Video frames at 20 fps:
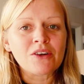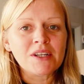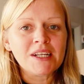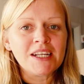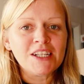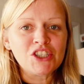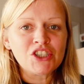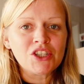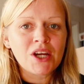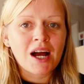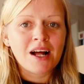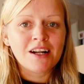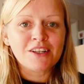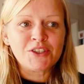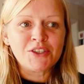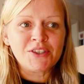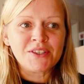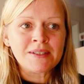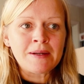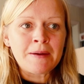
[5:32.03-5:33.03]
on his
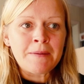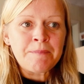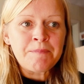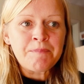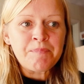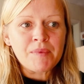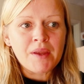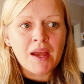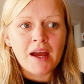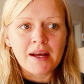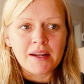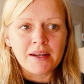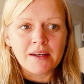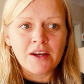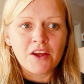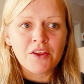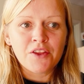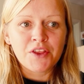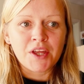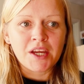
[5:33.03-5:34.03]
childhood
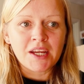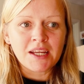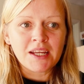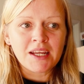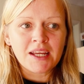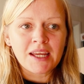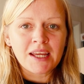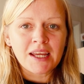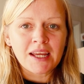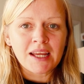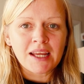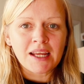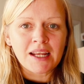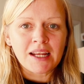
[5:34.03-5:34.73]
and think